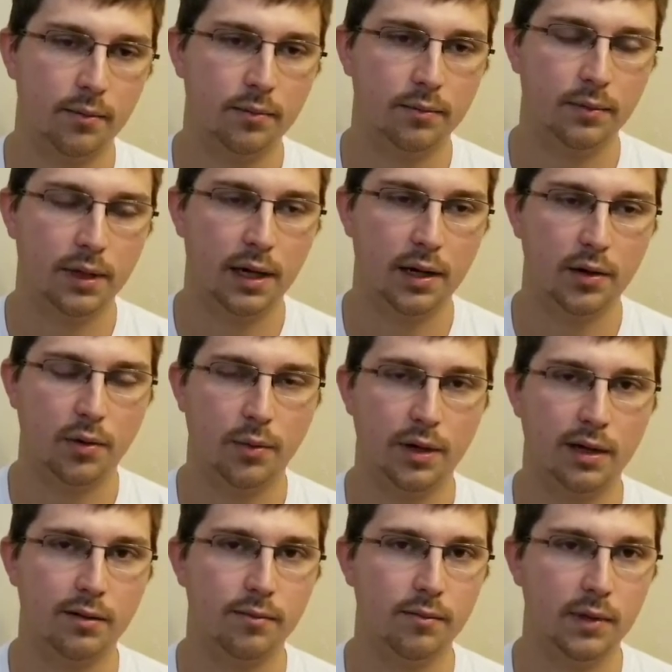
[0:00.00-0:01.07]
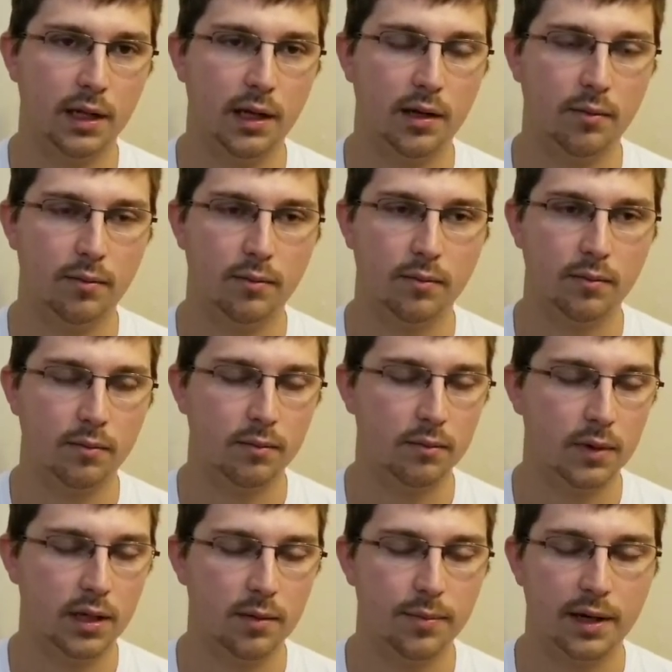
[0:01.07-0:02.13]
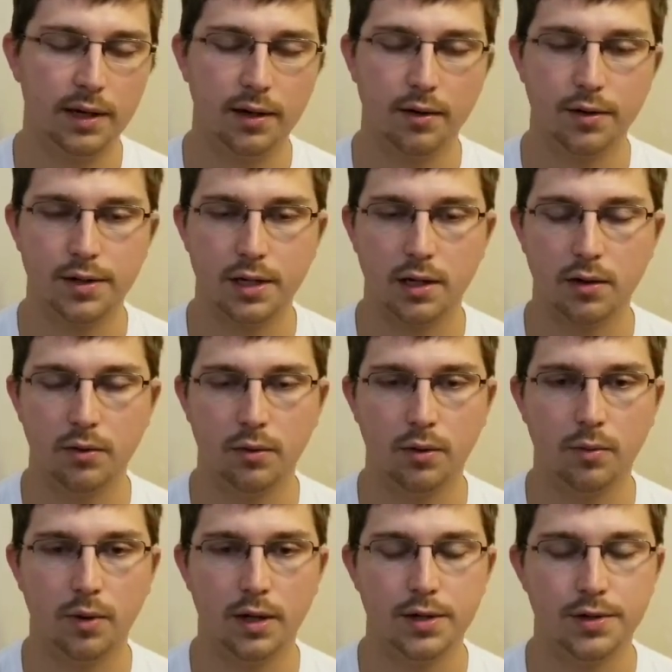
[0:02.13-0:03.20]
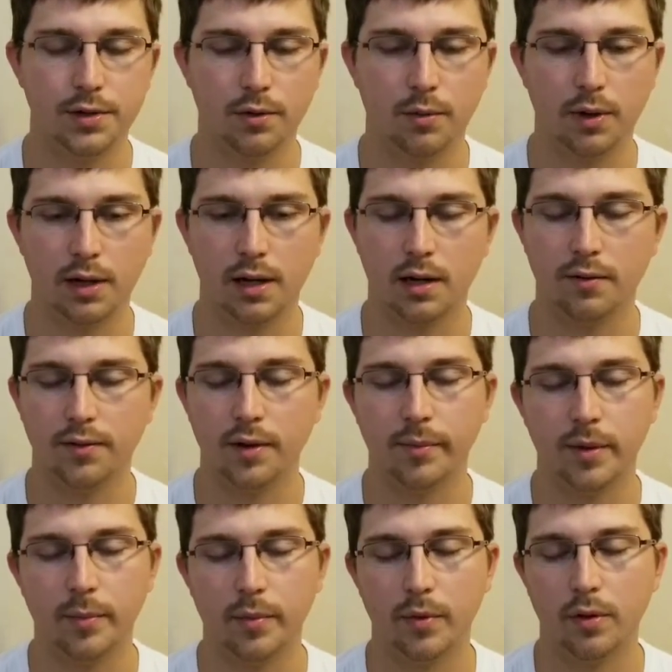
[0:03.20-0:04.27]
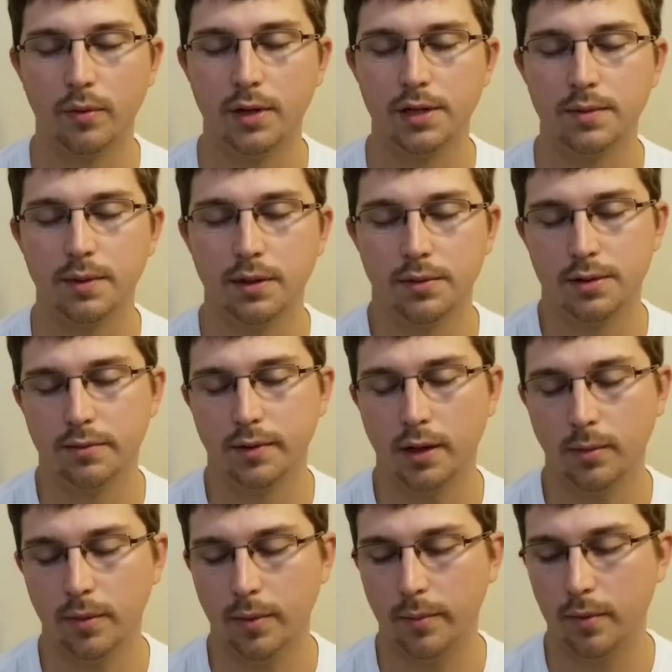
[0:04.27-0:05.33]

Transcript: And I don't want to name anybody or say who it was or what kind of family member it was, but it was a family member.